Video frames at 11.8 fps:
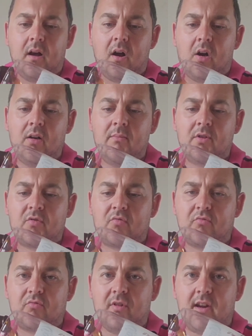I'm just
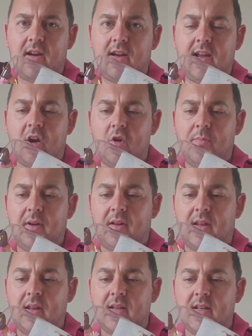really hoping
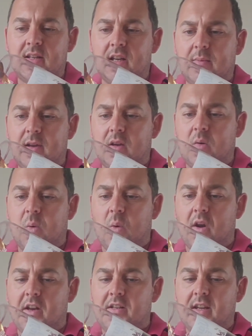that this is going to be a
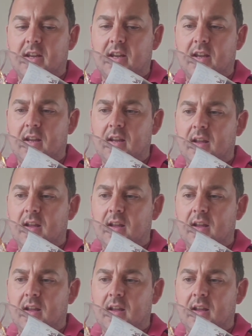quality,